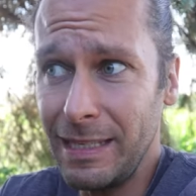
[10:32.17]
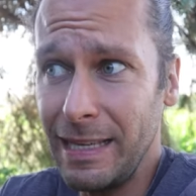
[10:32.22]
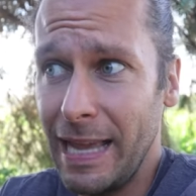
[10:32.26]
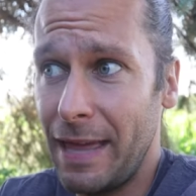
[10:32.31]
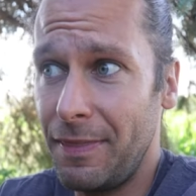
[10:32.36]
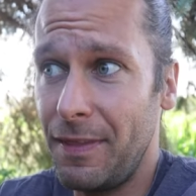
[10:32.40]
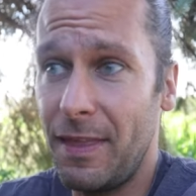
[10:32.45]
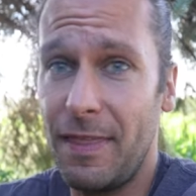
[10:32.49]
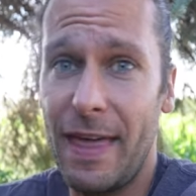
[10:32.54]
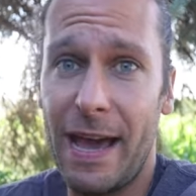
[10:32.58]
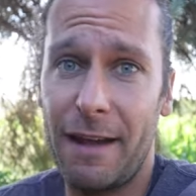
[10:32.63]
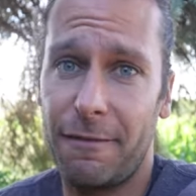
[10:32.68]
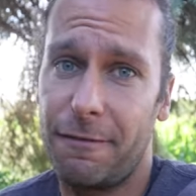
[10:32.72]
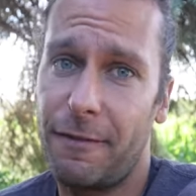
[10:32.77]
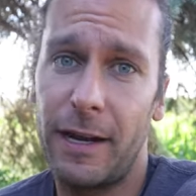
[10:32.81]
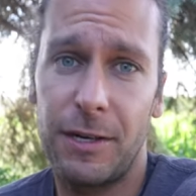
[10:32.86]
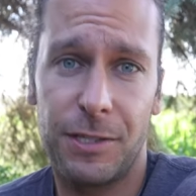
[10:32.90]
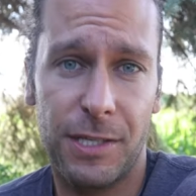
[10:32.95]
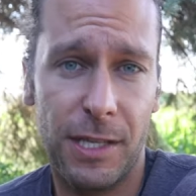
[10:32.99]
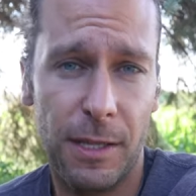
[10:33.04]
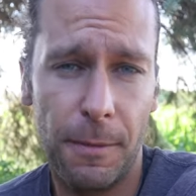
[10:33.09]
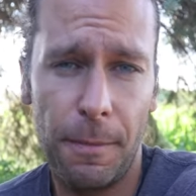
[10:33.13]
and then that
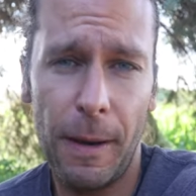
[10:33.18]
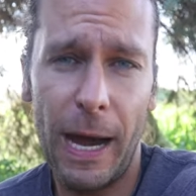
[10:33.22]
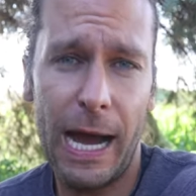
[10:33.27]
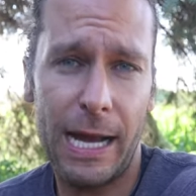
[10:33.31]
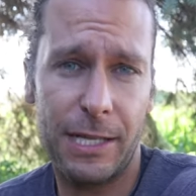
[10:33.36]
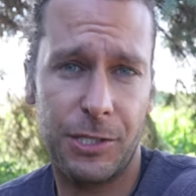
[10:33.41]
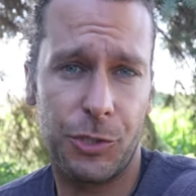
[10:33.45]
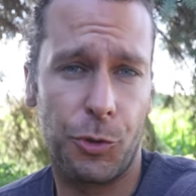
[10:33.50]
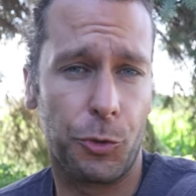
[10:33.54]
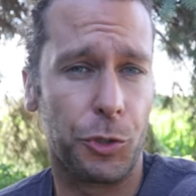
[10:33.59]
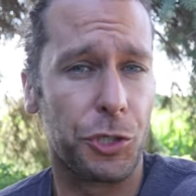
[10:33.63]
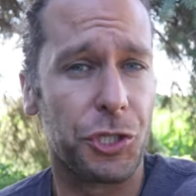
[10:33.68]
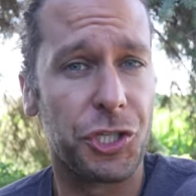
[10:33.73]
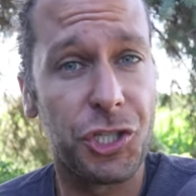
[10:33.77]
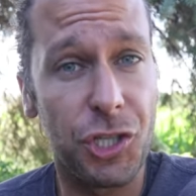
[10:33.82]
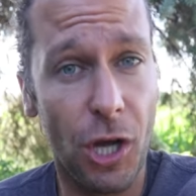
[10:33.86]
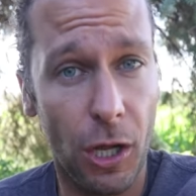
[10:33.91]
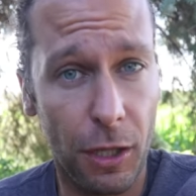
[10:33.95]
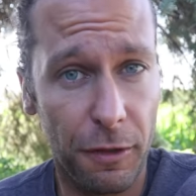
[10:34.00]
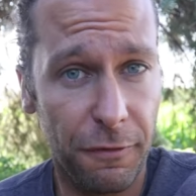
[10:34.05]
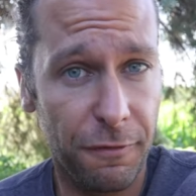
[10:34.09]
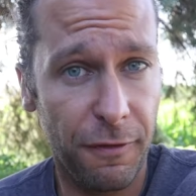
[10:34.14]
fires on the pots, or
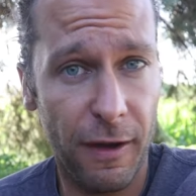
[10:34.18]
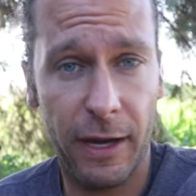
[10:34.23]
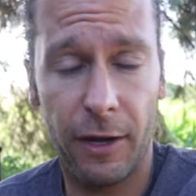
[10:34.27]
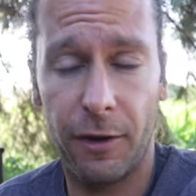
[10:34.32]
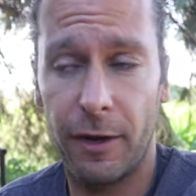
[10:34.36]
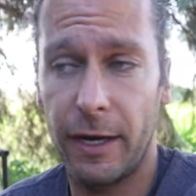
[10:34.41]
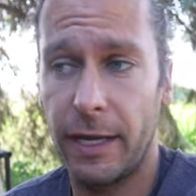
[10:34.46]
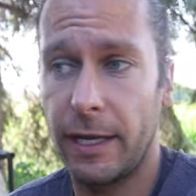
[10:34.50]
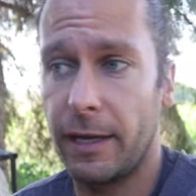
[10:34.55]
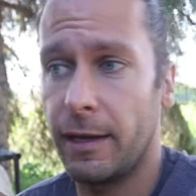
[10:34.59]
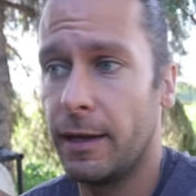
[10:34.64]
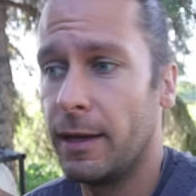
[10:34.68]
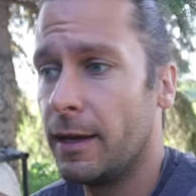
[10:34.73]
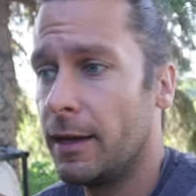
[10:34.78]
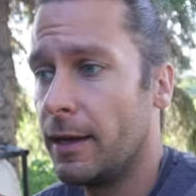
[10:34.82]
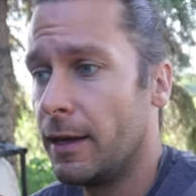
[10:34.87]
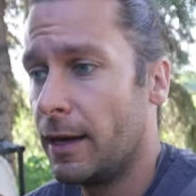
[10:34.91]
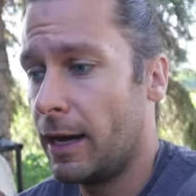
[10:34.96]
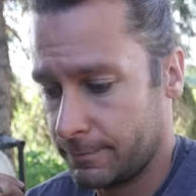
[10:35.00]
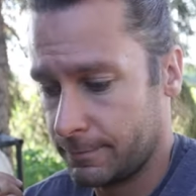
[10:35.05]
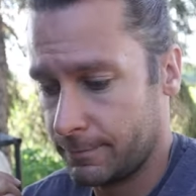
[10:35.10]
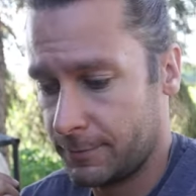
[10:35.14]
salt firing.
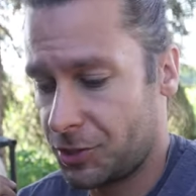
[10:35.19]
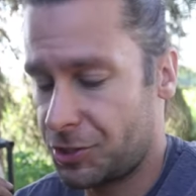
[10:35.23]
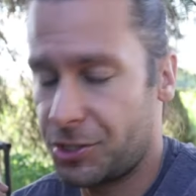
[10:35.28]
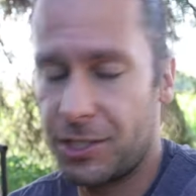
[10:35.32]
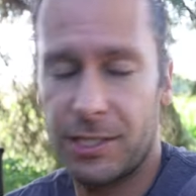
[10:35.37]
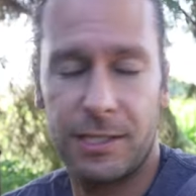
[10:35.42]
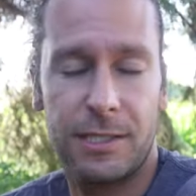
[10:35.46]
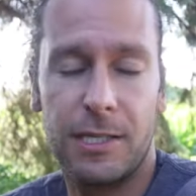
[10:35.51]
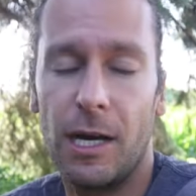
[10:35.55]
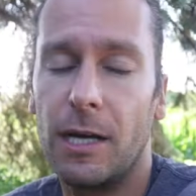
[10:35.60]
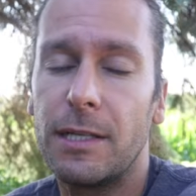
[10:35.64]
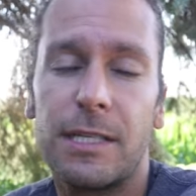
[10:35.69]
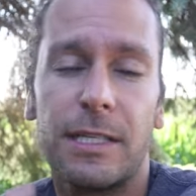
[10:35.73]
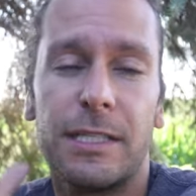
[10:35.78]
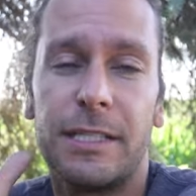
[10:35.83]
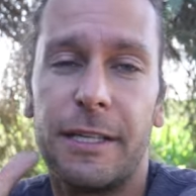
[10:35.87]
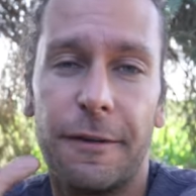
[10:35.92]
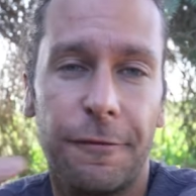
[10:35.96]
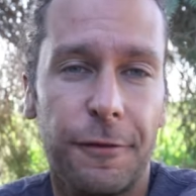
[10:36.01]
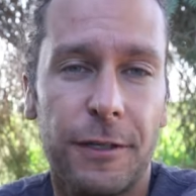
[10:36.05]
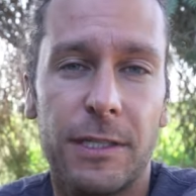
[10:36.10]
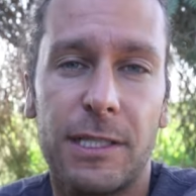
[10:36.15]
There's just tons of
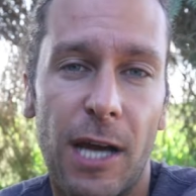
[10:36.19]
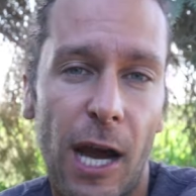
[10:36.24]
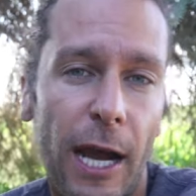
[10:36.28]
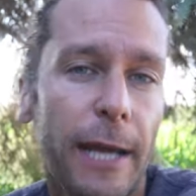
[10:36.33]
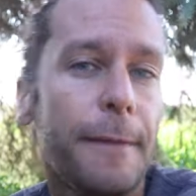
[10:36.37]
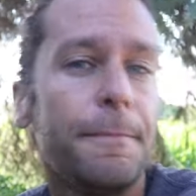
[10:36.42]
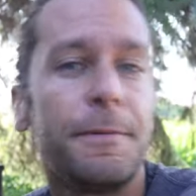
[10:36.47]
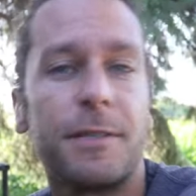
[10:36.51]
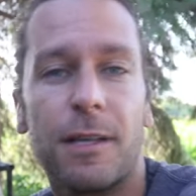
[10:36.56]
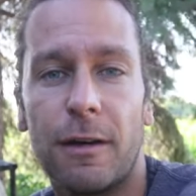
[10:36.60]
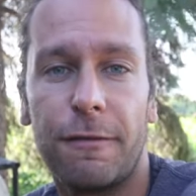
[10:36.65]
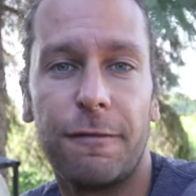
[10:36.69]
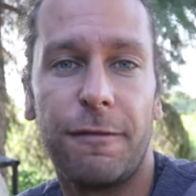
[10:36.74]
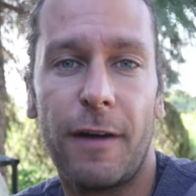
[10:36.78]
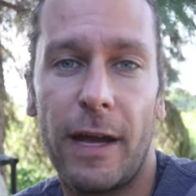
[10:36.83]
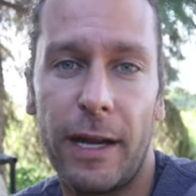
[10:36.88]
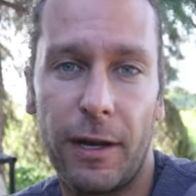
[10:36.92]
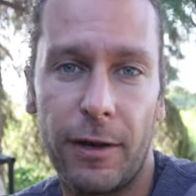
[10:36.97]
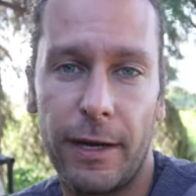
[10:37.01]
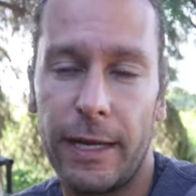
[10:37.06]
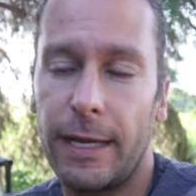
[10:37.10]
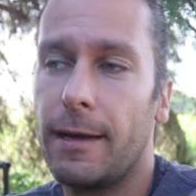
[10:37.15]
different types of
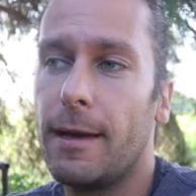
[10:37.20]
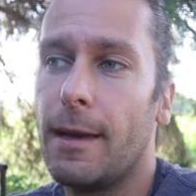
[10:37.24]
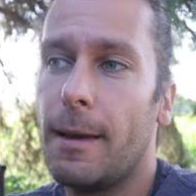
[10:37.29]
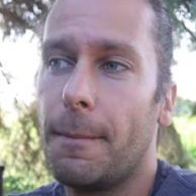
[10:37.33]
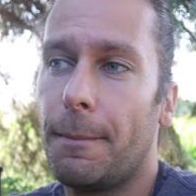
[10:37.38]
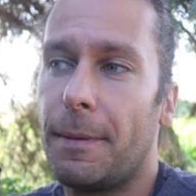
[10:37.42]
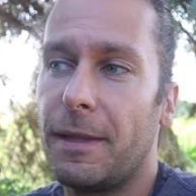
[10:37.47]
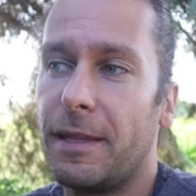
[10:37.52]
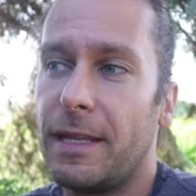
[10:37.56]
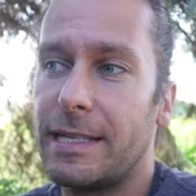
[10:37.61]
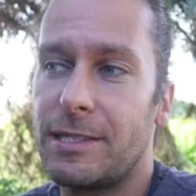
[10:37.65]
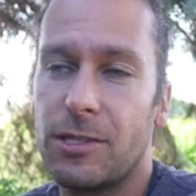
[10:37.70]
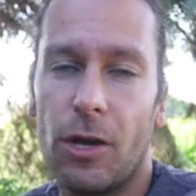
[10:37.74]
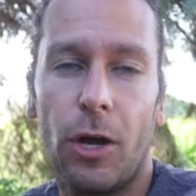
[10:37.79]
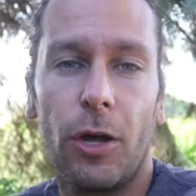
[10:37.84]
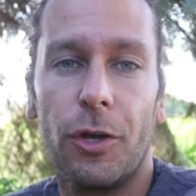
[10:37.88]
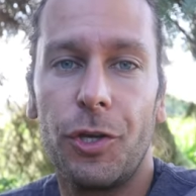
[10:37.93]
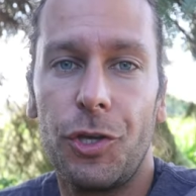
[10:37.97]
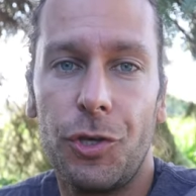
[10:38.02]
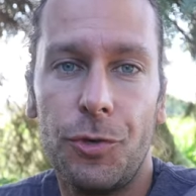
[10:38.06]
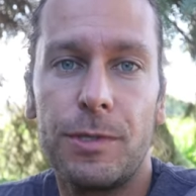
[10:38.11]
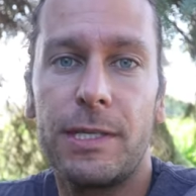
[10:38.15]
firing, but it's
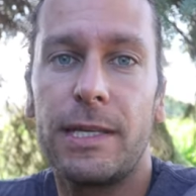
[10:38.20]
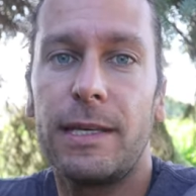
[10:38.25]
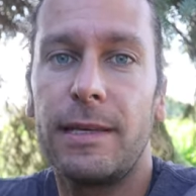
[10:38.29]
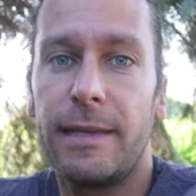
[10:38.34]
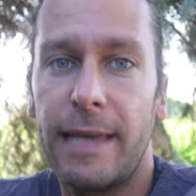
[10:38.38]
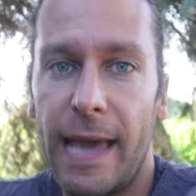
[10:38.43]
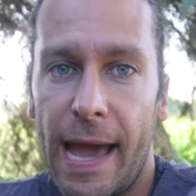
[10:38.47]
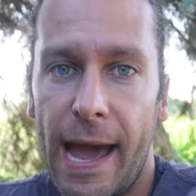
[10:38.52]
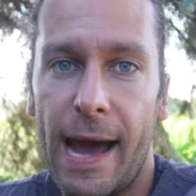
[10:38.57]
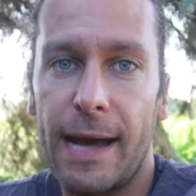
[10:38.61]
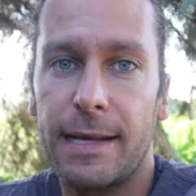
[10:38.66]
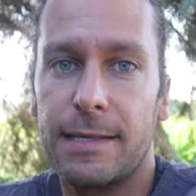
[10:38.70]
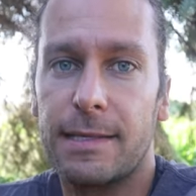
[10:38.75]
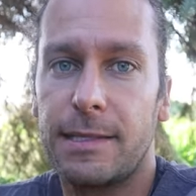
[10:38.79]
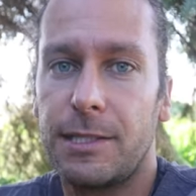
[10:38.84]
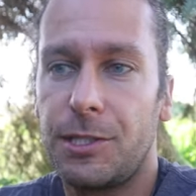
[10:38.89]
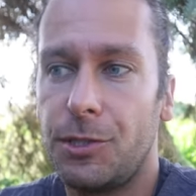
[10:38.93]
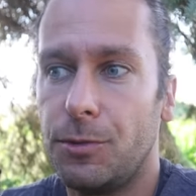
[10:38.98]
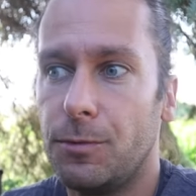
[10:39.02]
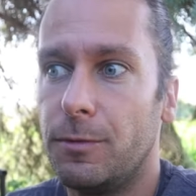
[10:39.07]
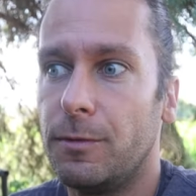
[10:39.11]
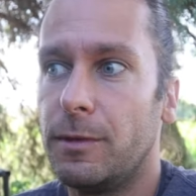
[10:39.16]
all using gas
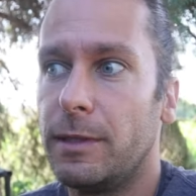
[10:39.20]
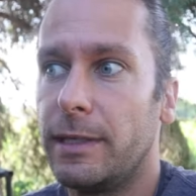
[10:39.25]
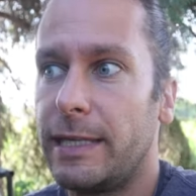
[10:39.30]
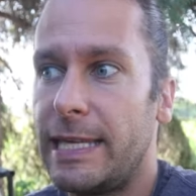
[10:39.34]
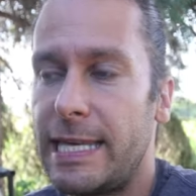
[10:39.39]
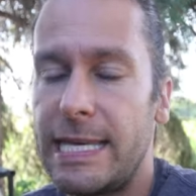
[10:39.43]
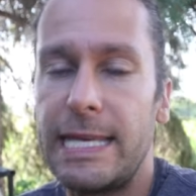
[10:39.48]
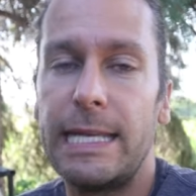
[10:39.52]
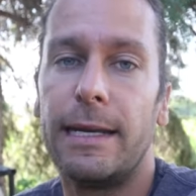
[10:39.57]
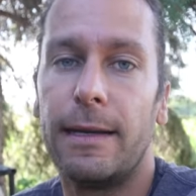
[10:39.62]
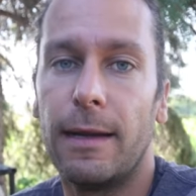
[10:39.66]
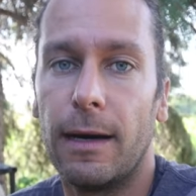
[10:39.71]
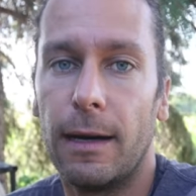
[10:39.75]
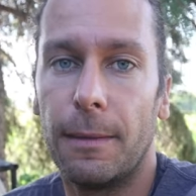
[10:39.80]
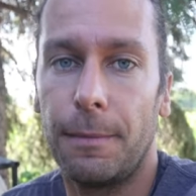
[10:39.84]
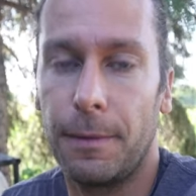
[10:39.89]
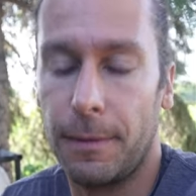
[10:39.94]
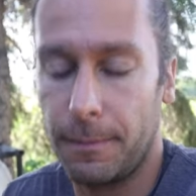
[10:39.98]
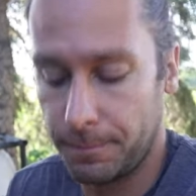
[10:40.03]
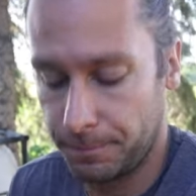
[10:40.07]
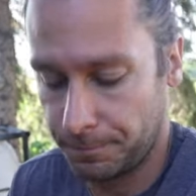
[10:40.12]
to heat it up.